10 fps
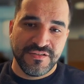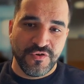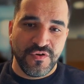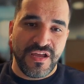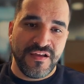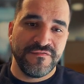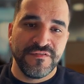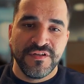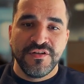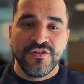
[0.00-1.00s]
So you'll have
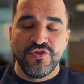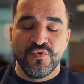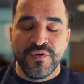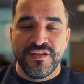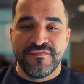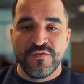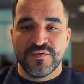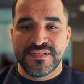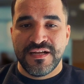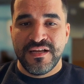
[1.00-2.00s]
to wait
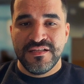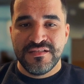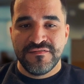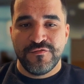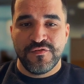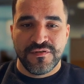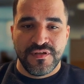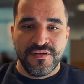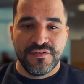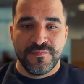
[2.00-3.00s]
few seconds for
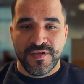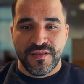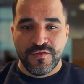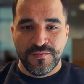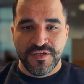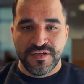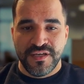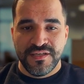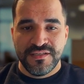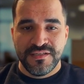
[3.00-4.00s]
the learning path to be
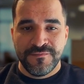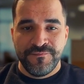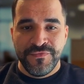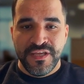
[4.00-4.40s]
created.